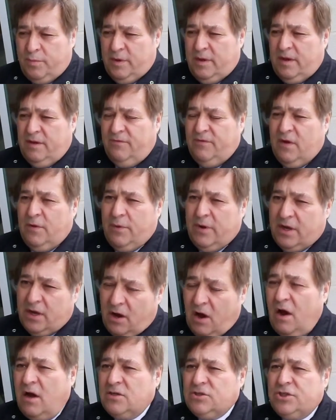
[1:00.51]
be very
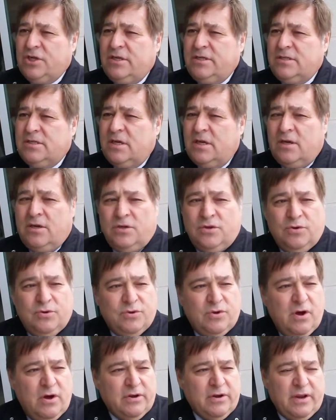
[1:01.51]
cautious.
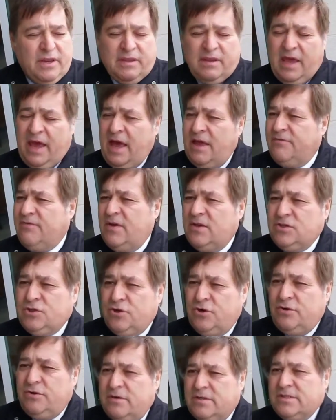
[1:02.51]
You don't
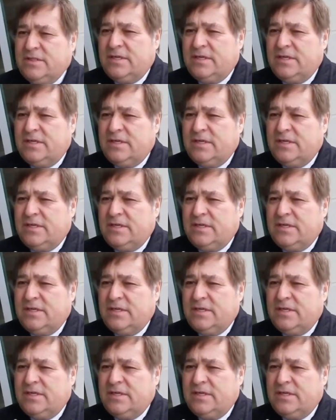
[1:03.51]
adventure yourself.